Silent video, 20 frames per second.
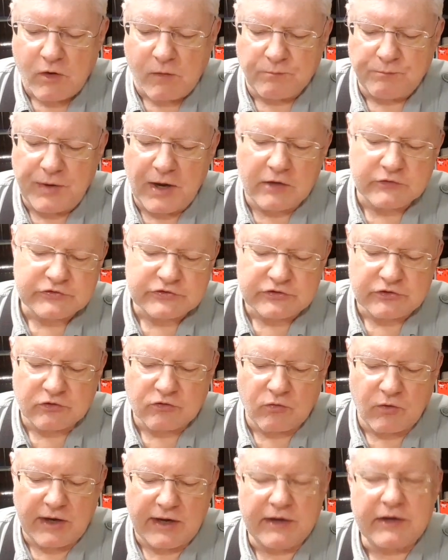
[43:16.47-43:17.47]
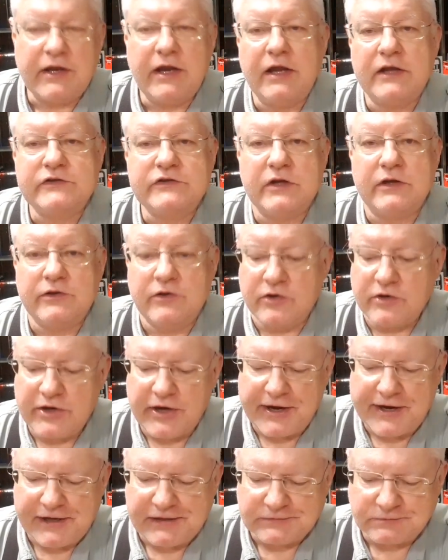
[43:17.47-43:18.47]
bounce their grandkids on their
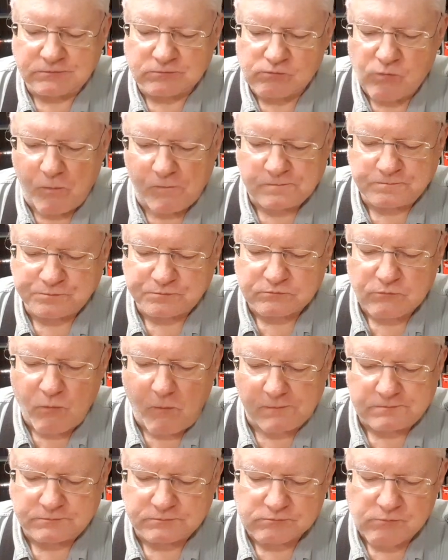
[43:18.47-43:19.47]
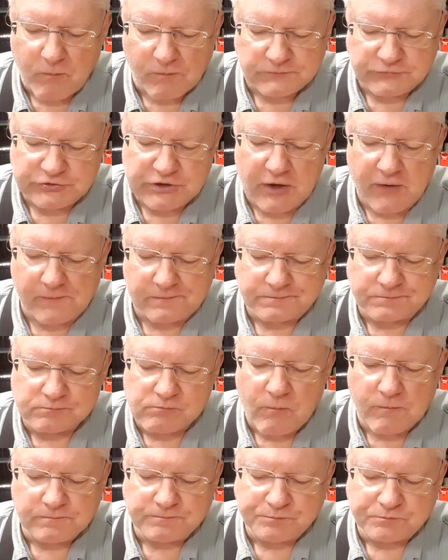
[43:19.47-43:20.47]
knee, you know,
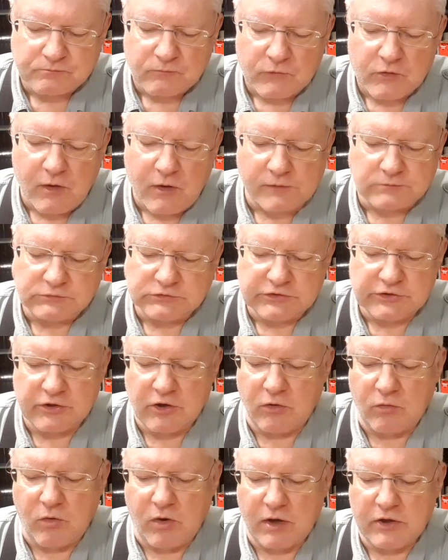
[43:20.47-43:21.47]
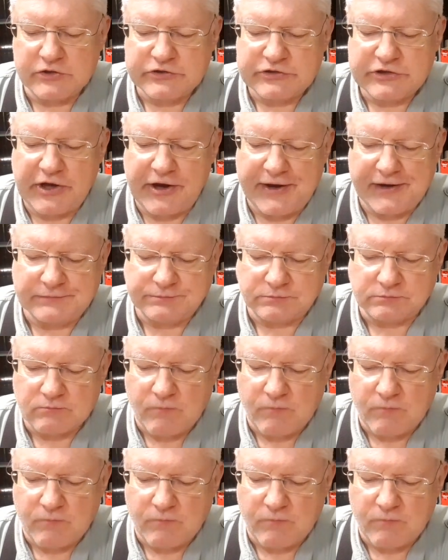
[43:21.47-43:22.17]
and go water skiing.